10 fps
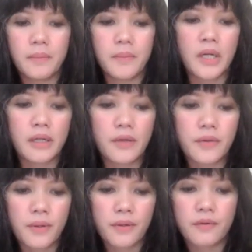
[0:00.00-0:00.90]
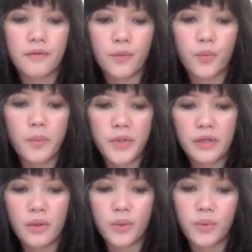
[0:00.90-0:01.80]
another
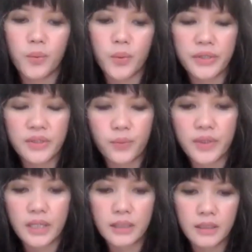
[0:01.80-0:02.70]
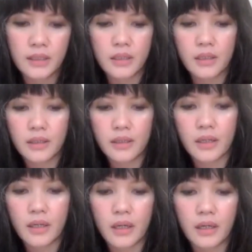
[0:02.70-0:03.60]
woman who works within
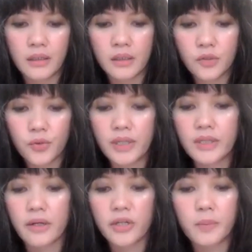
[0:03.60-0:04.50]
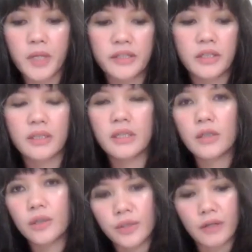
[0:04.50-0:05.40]
a trans-archipelagic
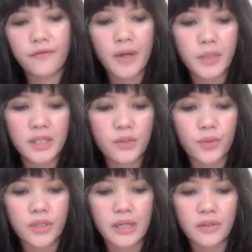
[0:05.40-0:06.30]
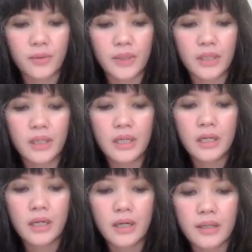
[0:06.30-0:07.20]
decolonial feminist trajectory.
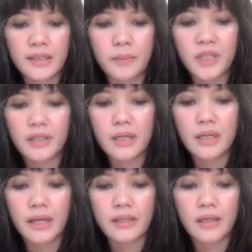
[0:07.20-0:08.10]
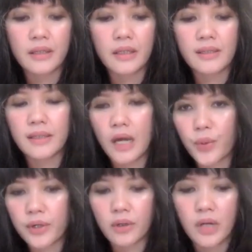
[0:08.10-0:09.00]
Septina Lion is
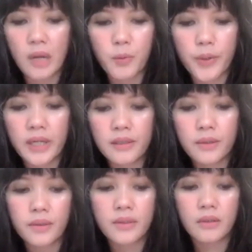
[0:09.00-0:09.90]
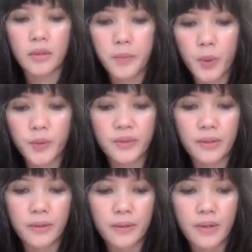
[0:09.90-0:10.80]
our collaborator,
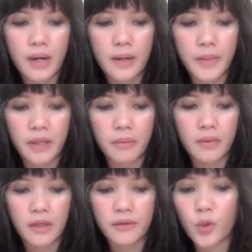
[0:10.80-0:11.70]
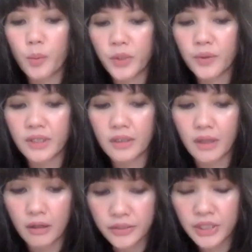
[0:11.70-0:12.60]
composer, and
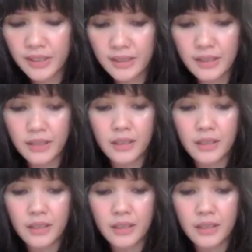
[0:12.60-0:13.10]
ethnomusicologist.